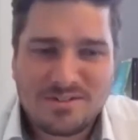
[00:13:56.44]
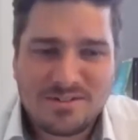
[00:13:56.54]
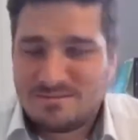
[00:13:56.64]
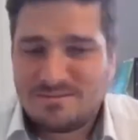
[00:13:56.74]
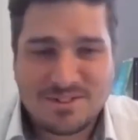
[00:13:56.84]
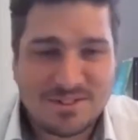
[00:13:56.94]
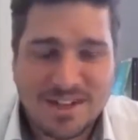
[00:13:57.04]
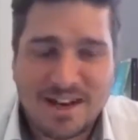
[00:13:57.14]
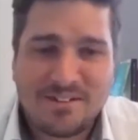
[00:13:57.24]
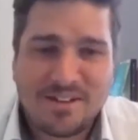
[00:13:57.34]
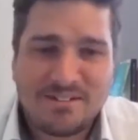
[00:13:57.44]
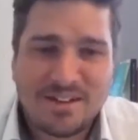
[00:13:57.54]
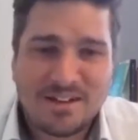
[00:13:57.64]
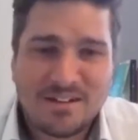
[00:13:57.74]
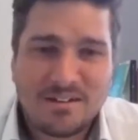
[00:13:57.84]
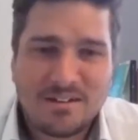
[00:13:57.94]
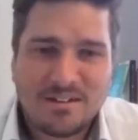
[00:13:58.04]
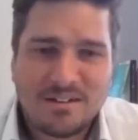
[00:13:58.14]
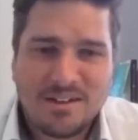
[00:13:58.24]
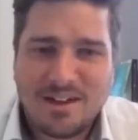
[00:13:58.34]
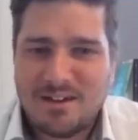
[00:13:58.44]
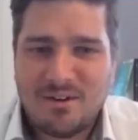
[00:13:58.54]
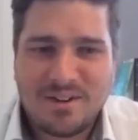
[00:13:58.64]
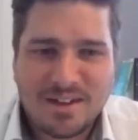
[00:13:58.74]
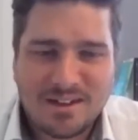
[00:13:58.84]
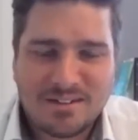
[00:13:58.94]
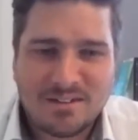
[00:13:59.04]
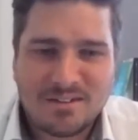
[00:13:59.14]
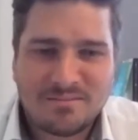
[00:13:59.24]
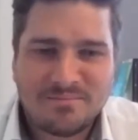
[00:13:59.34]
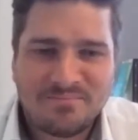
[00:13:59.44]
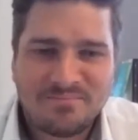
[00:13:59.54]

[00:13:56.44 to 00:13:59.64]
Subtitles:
just get out there and get going, get it done.